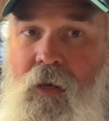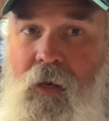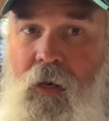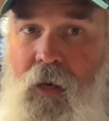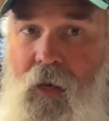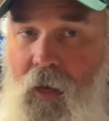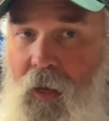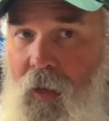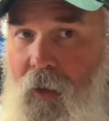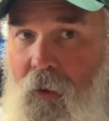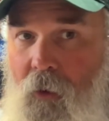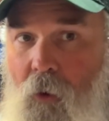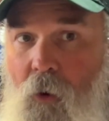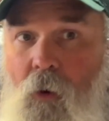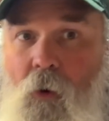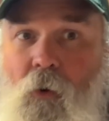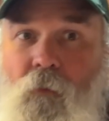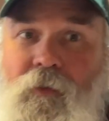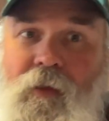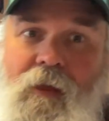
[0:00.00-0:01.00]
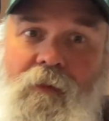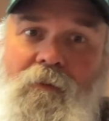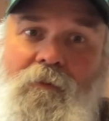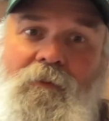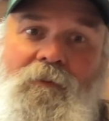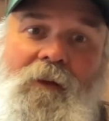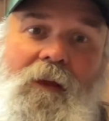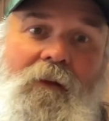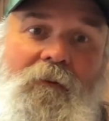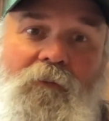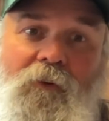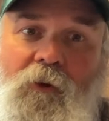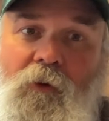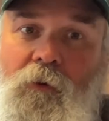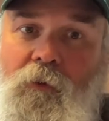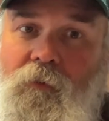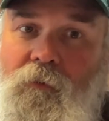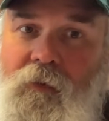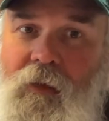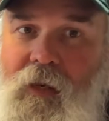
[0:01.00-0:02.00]
The other thing
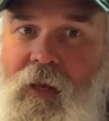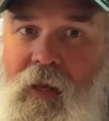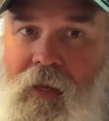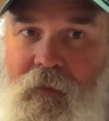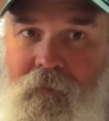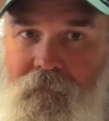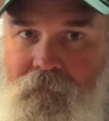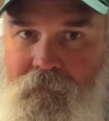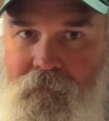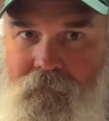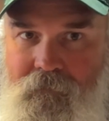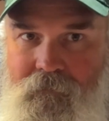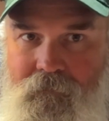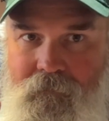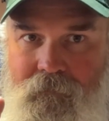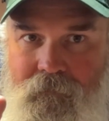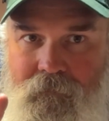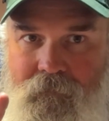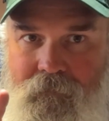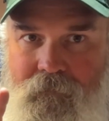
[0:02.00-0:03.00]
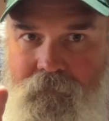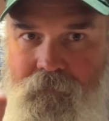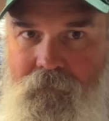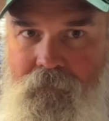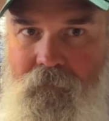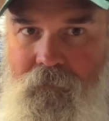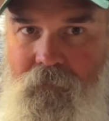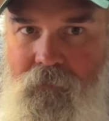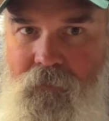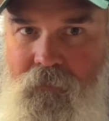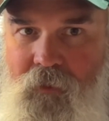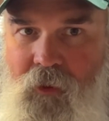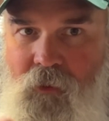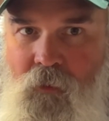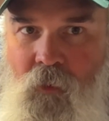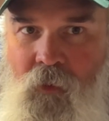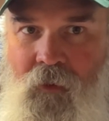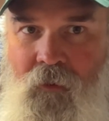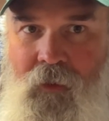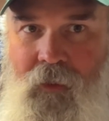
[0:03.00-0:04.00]
too that I
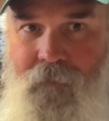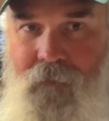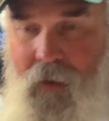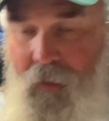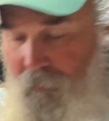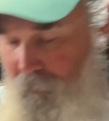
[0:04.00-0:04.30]
didn't want to leave out